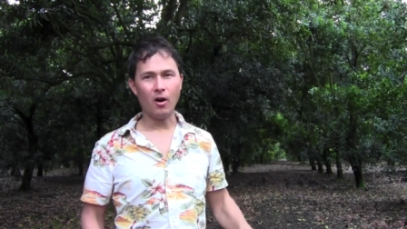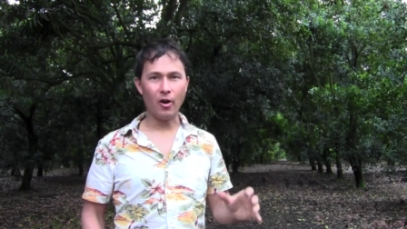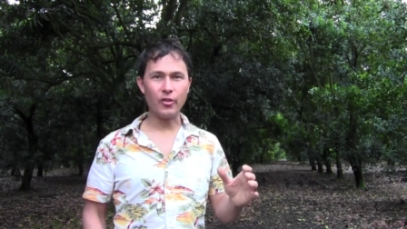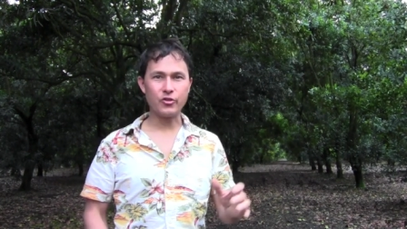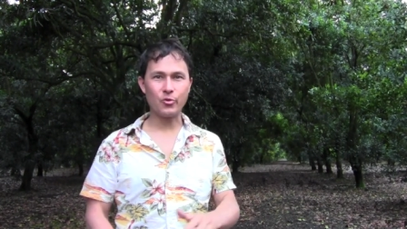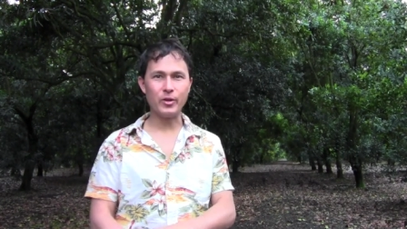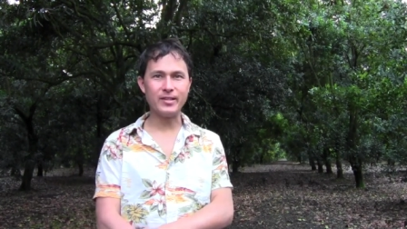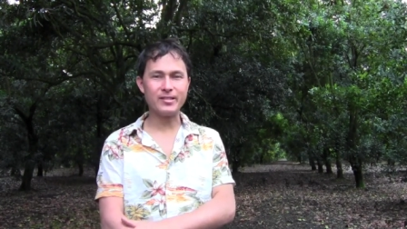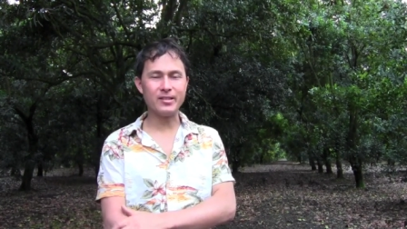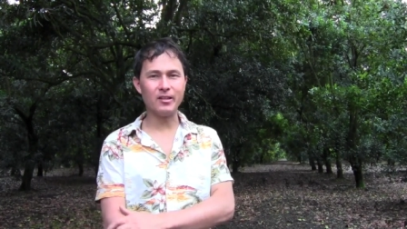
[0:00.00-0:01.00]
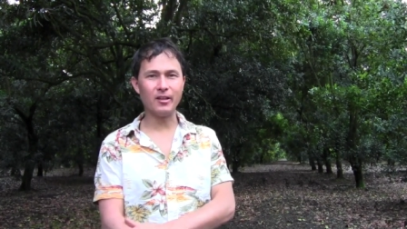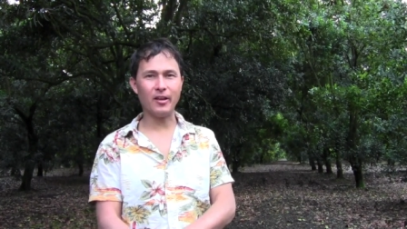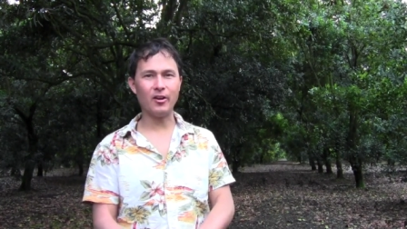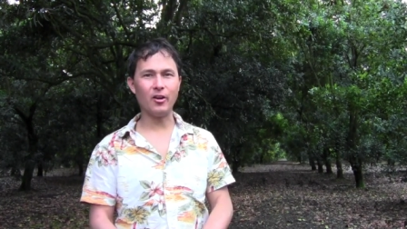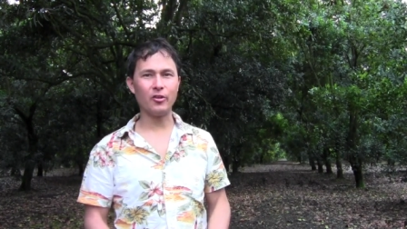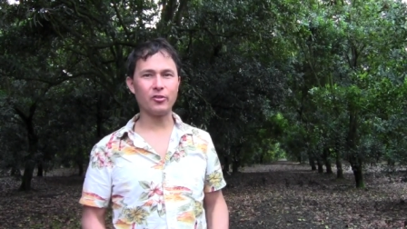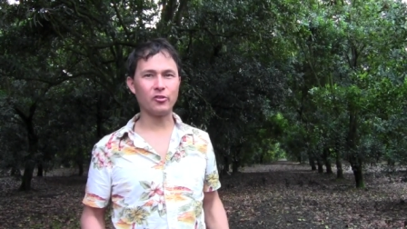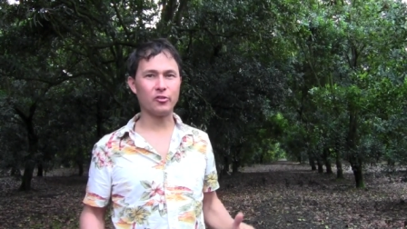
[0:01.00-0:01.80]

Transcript: on the tree still, and also